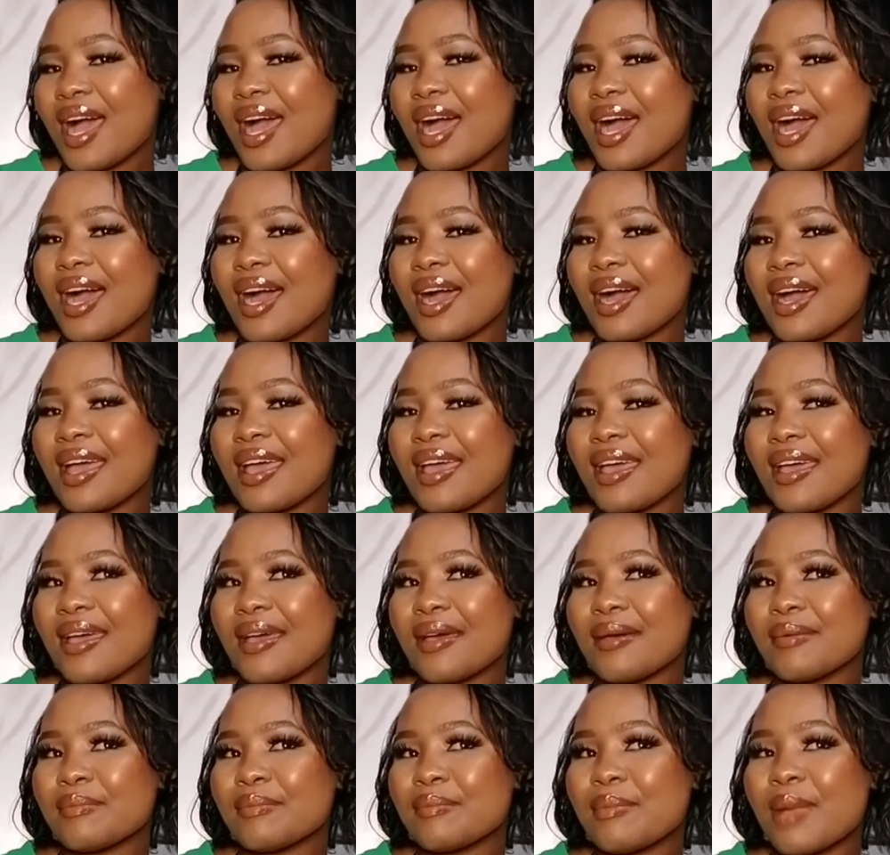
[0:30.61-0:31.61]
It's
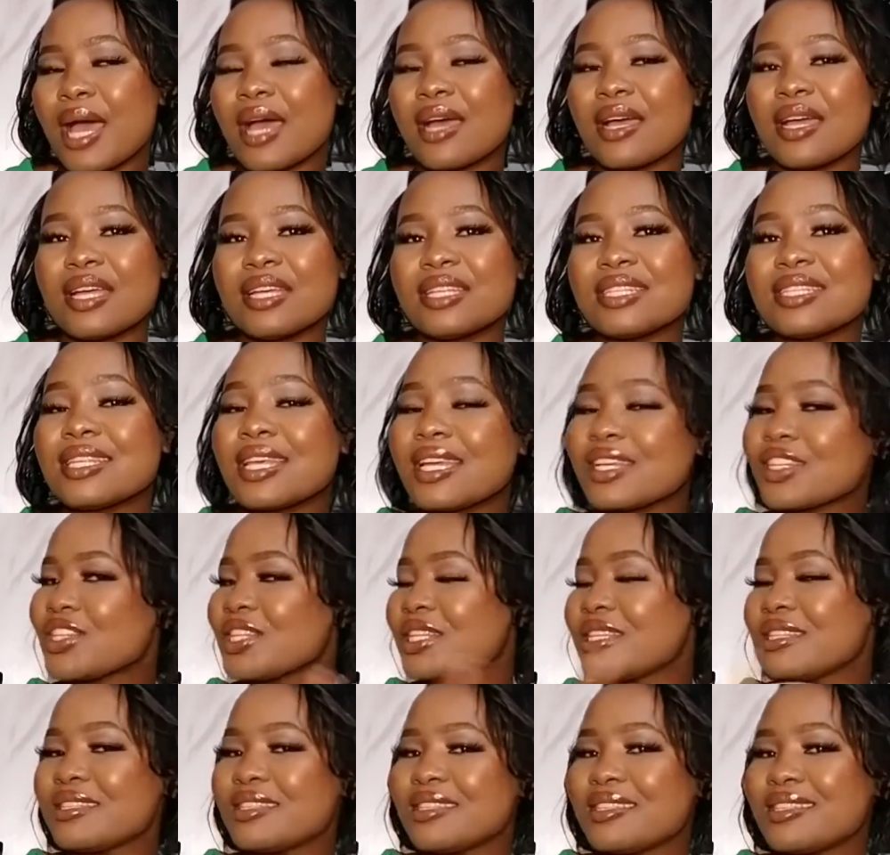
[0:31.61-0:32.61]

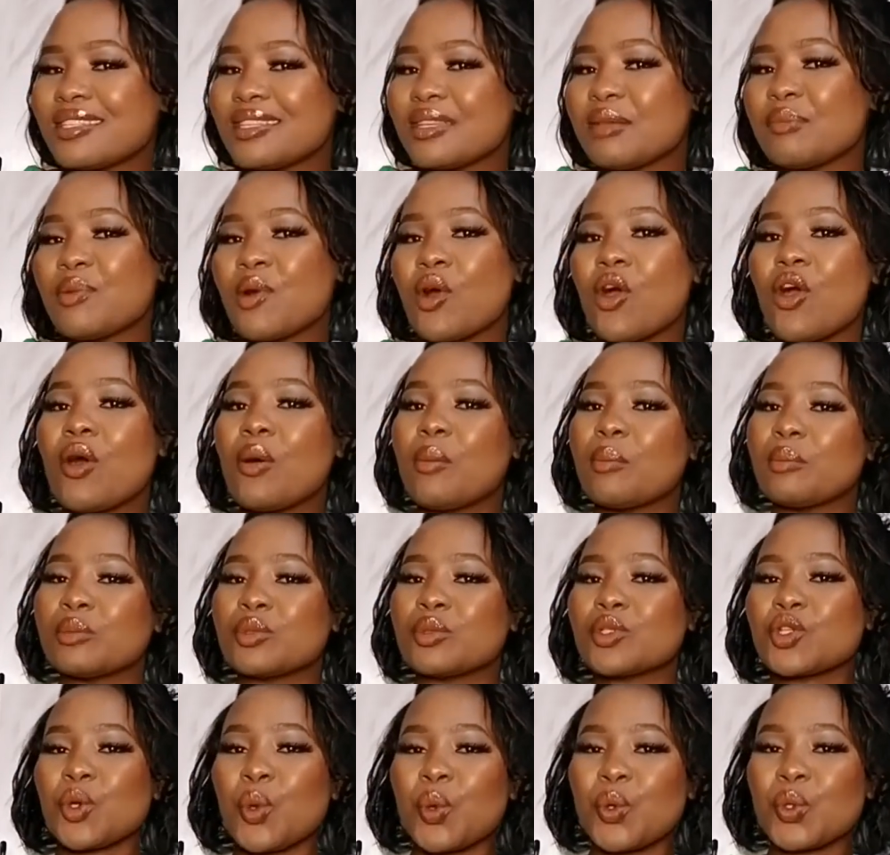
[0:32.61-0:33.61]
actually Sisipho
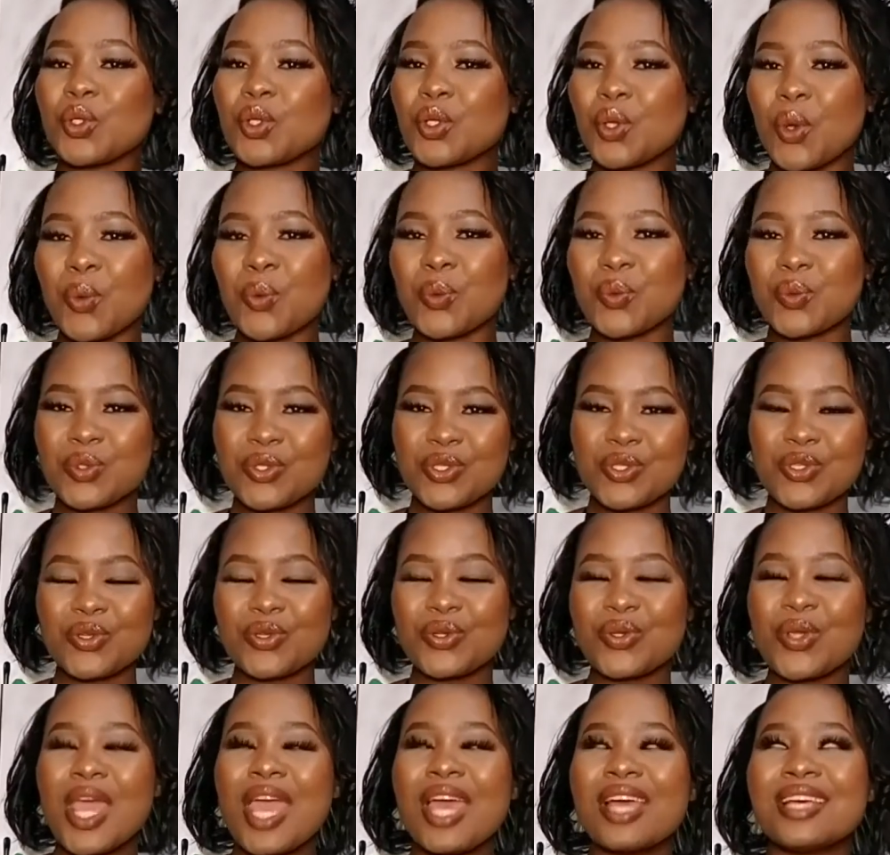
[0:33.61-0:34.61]

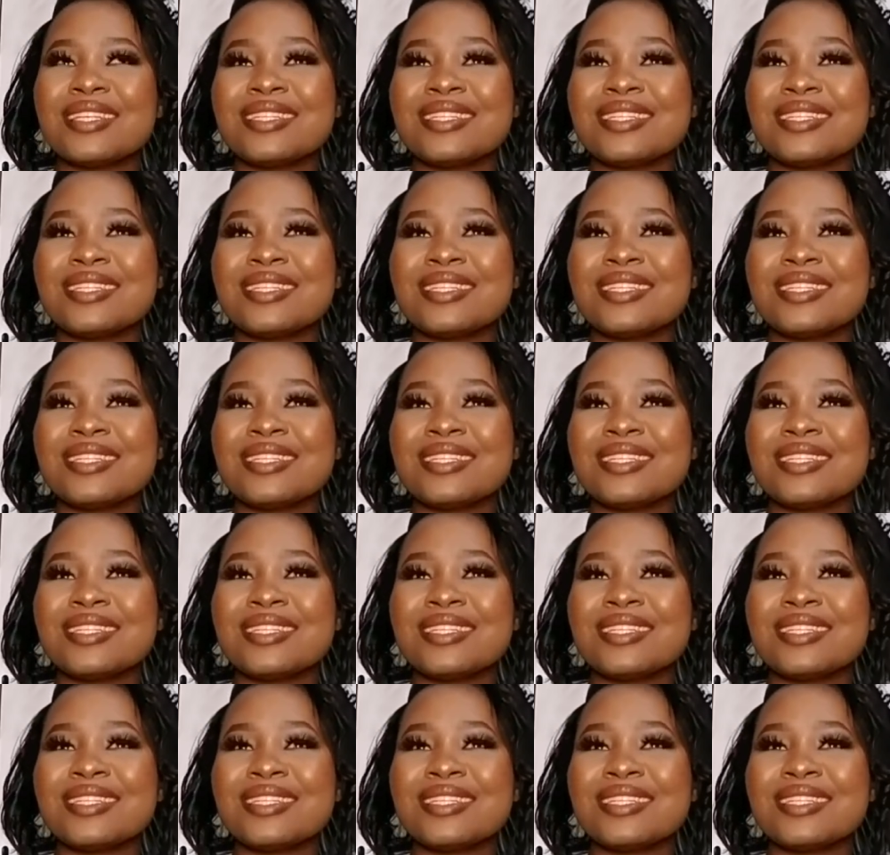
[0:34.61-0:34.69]
too.